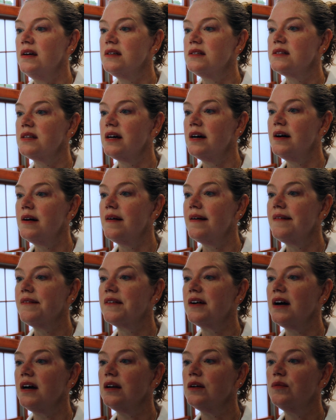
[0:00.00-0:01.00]
So I've
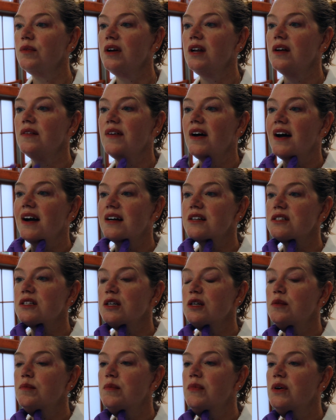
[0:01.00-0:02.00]
gotten rid of
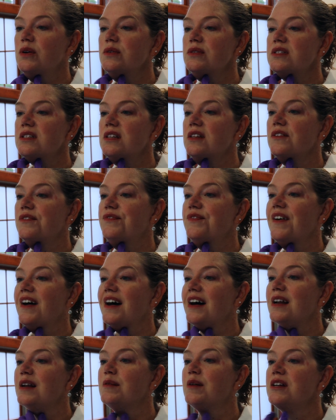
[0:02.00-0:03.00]
actually most of the
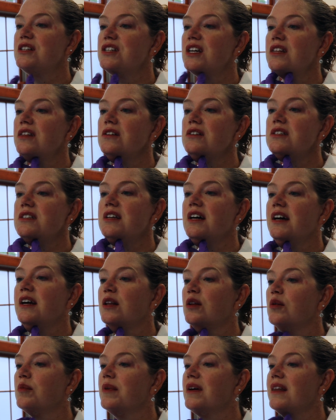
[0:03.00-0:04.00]
fat in my chin. There's a tiny
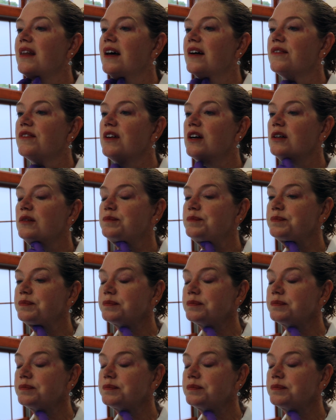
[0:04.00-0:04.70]
little bit left there.